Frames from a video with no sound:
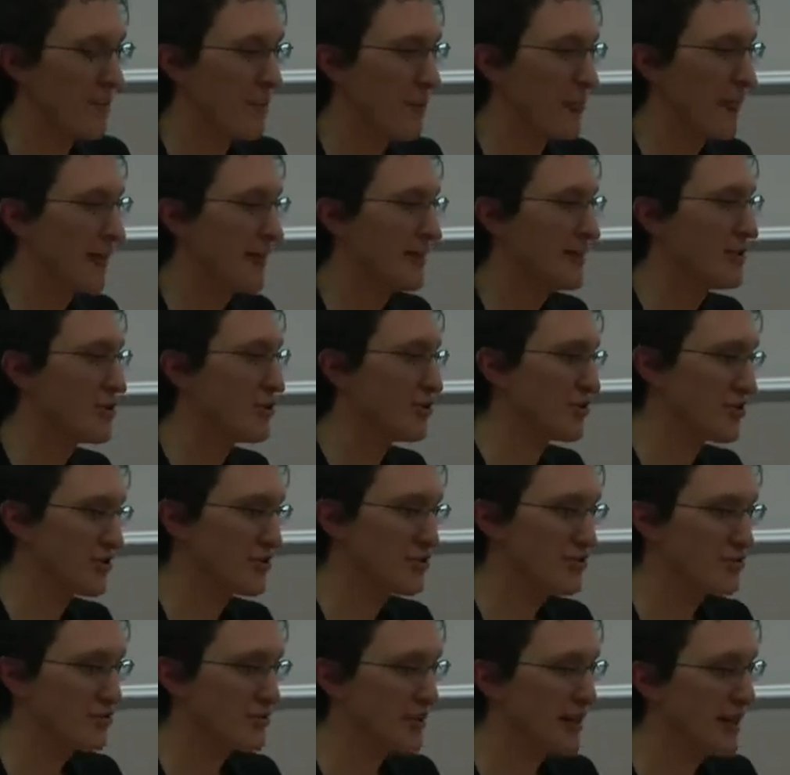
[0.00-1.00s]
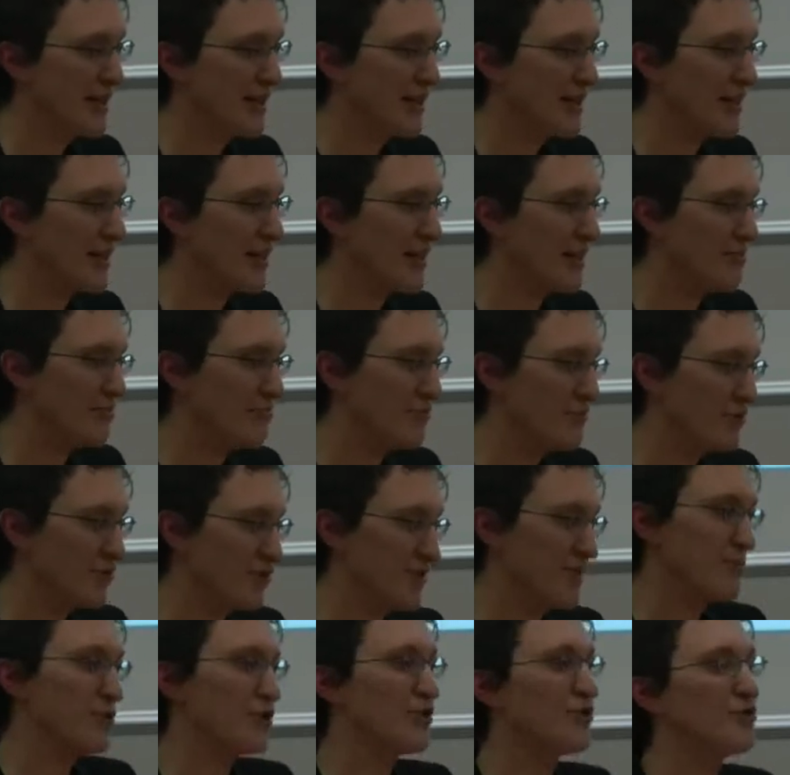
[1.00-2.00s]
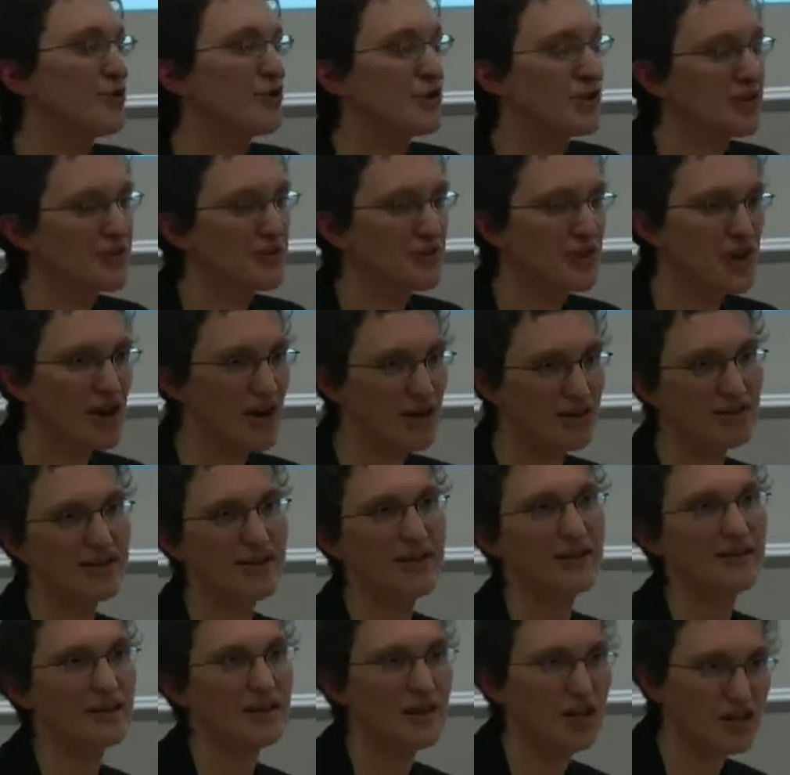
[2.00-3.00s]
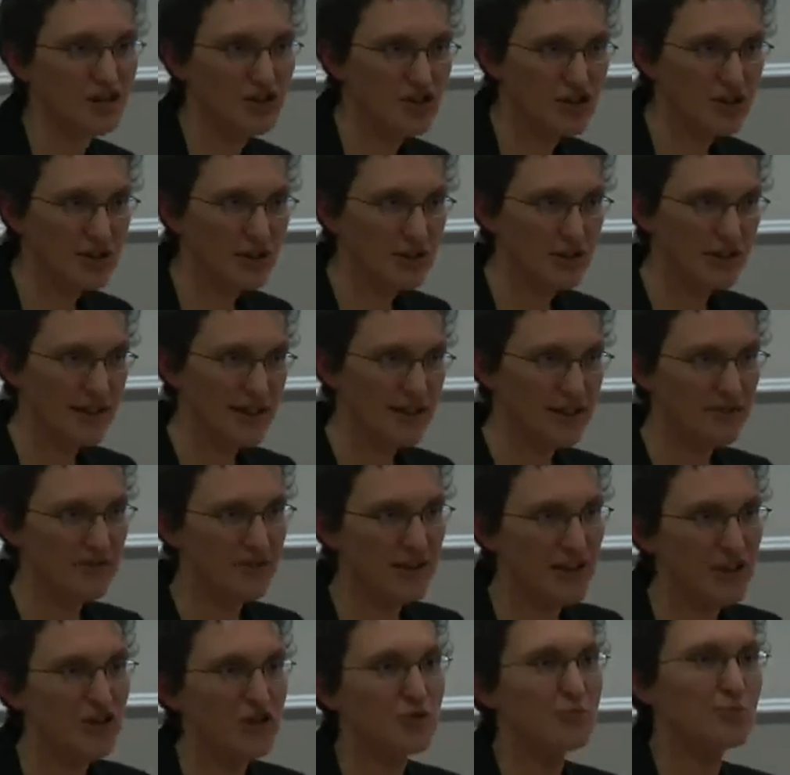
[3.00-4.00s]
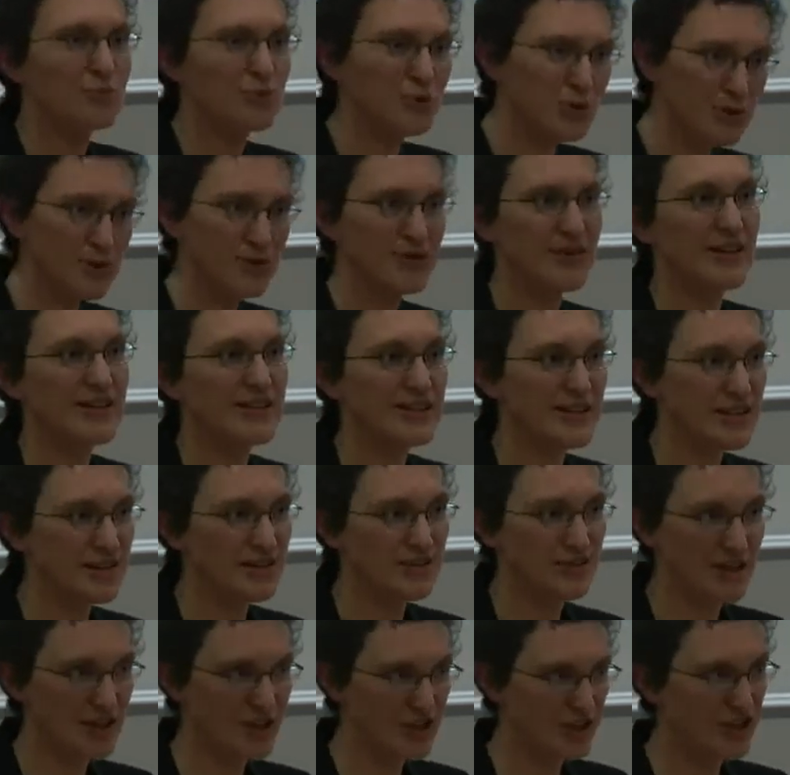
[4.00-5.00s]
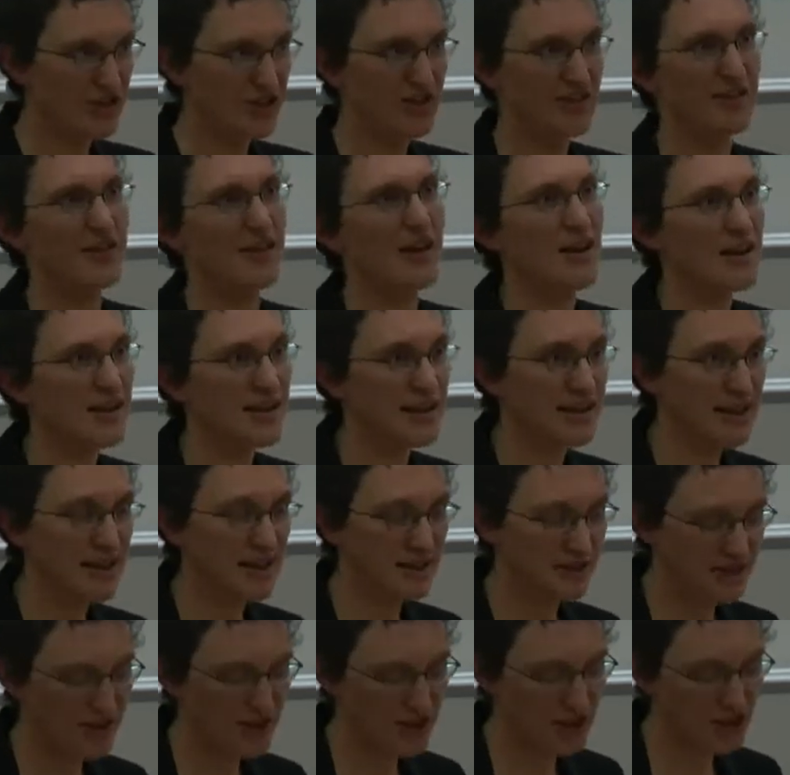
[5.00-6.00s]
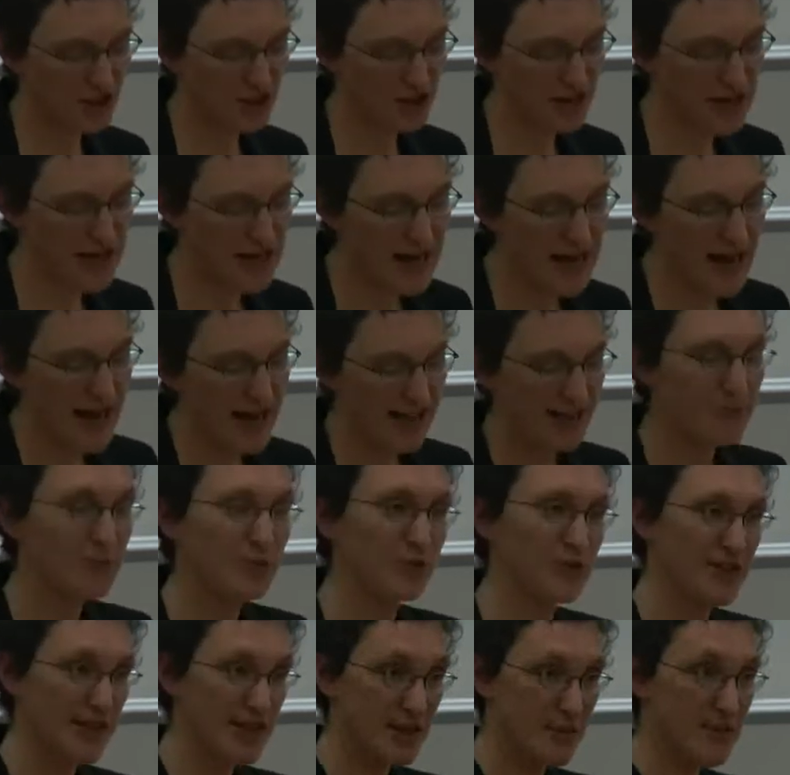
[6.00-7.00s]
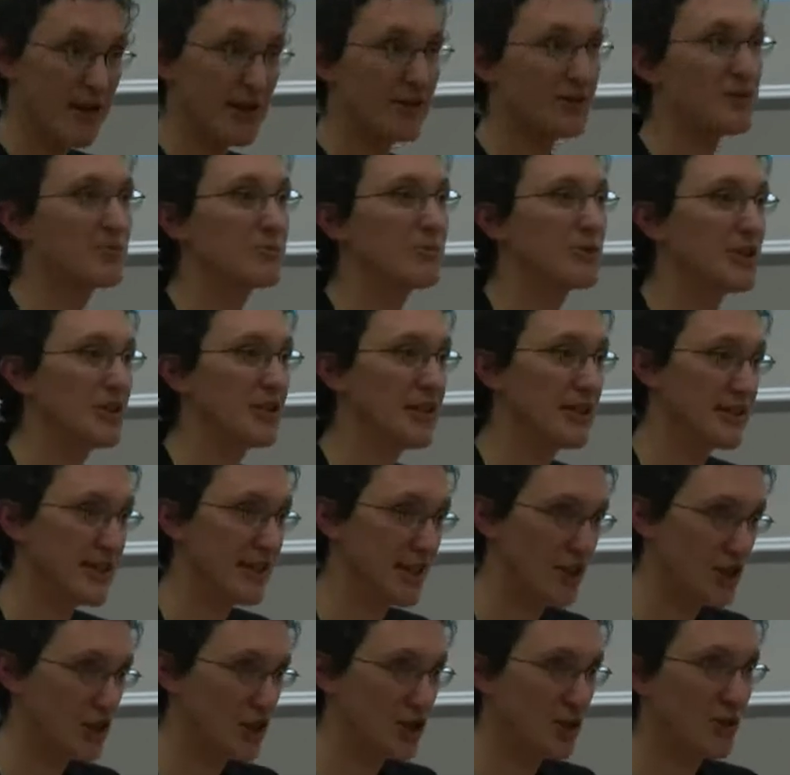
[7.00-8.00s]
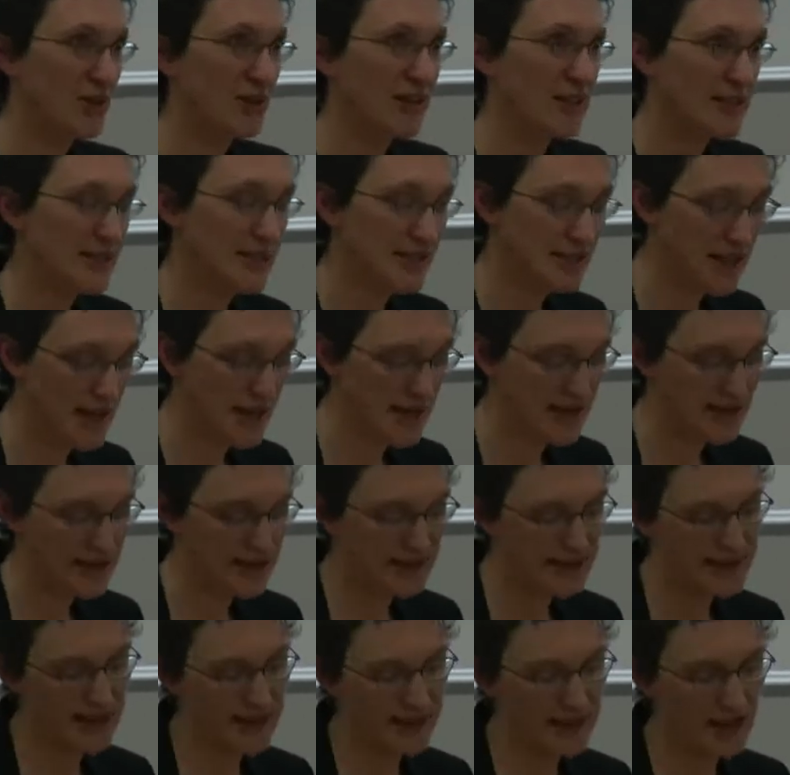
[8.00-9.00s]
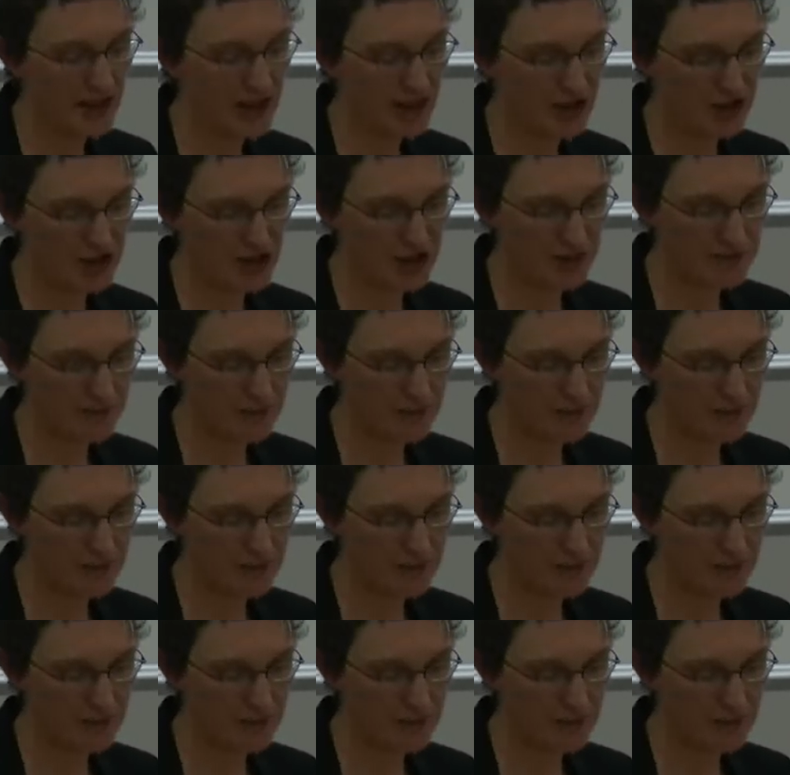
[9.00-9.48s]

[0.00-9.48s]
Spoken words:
It doesn't really, there isn't much funding for non-technological innovation, process innovation, design innovation, as opposed to the amount of money that's actually going into science and technology.